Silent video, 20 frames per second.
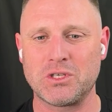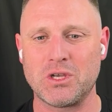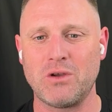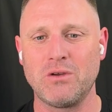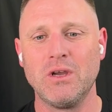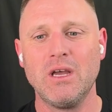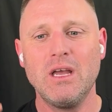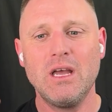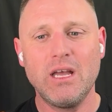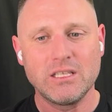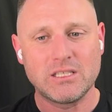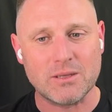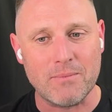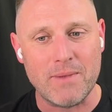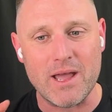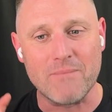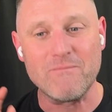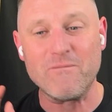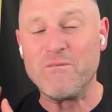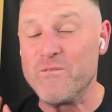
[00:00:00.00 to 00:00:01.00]
So to
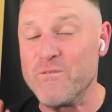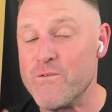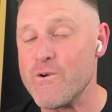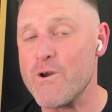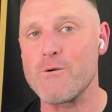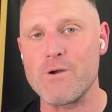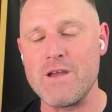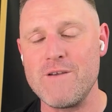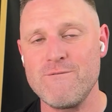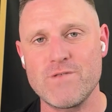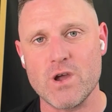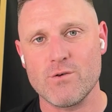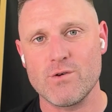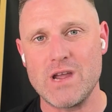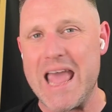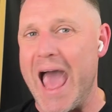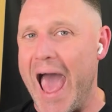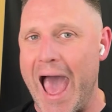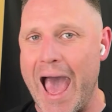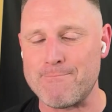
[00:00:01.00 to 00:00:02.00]
me, I'm very,
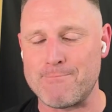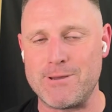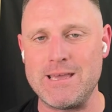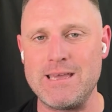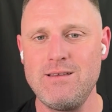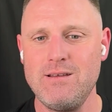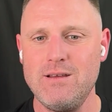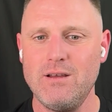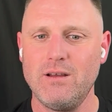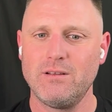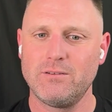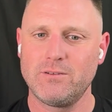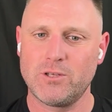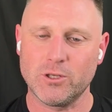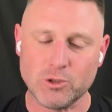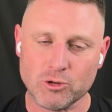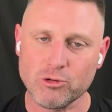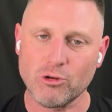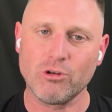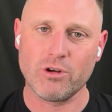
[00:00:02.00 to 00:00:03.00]
very happy
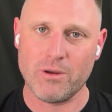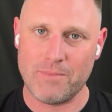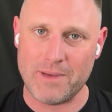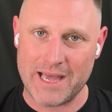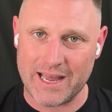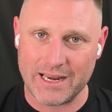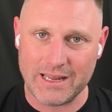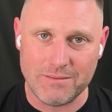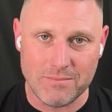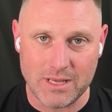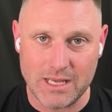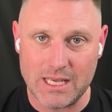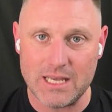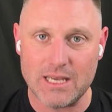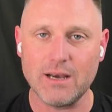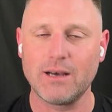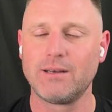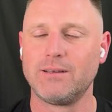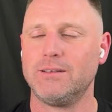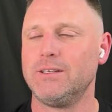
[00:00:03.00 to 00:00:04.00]
to talk about him
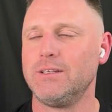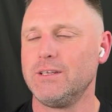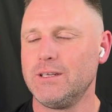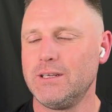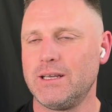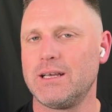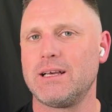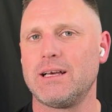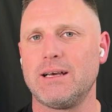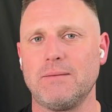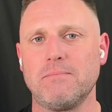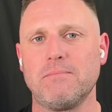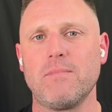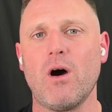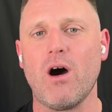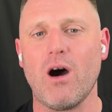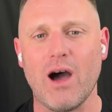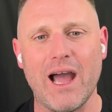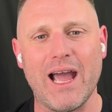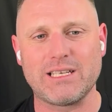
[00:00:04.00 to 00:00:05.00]
here.
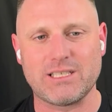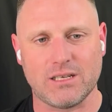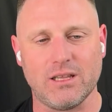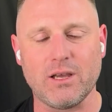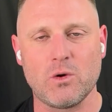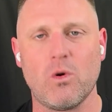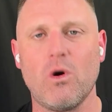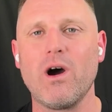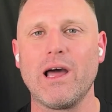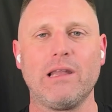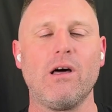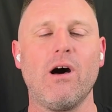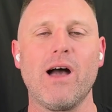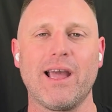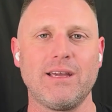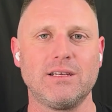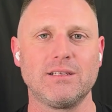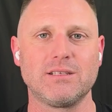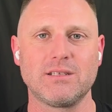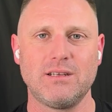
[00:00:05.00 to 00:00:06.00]
I actually quite
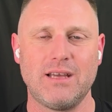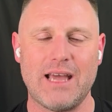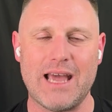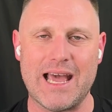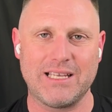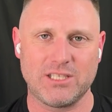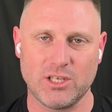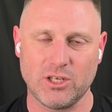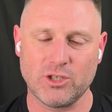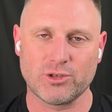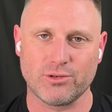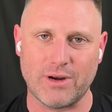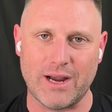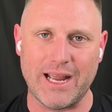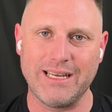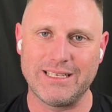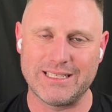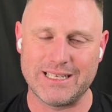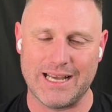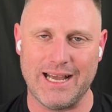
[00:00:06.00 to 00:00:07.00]
like it as a
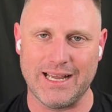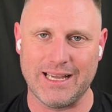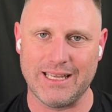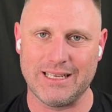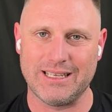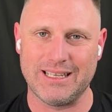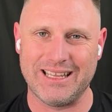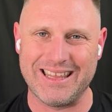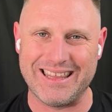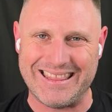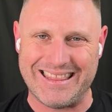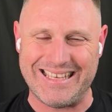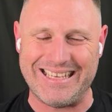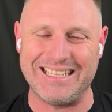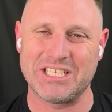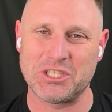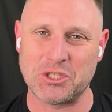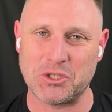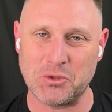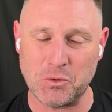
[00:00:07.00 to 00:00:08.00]
trade target
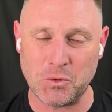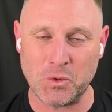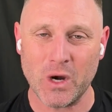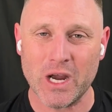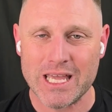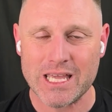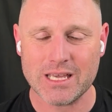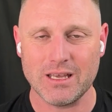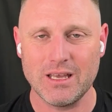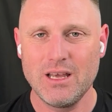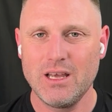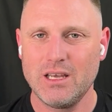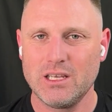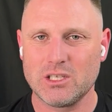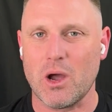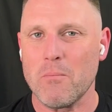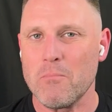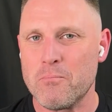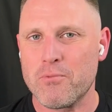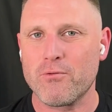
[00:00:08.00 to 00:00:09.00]
this week.
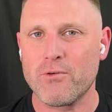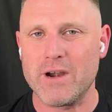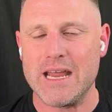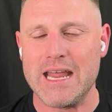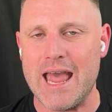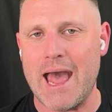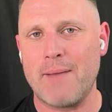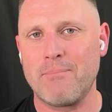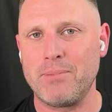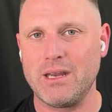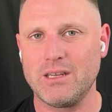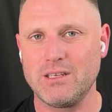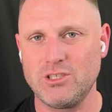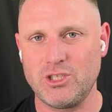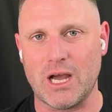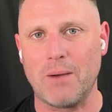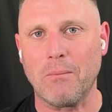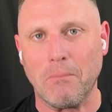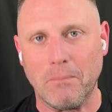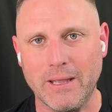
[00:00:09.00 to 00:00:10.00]
So I'm pretty happy to
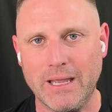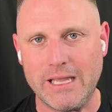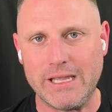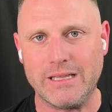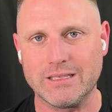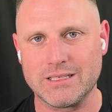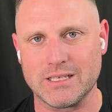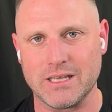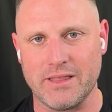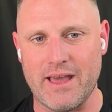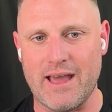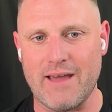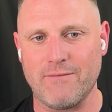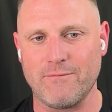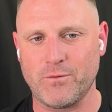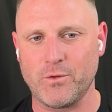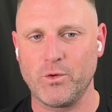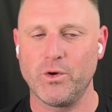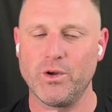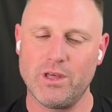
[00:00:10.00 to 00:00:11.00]
jump into that
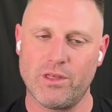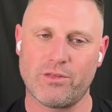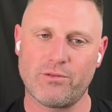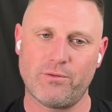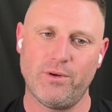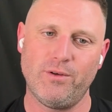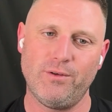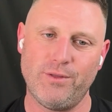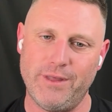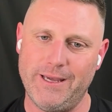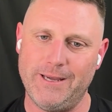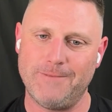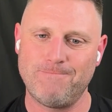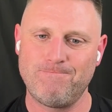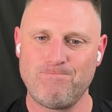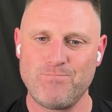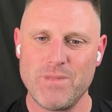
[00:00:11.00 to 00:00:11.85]
for you through there.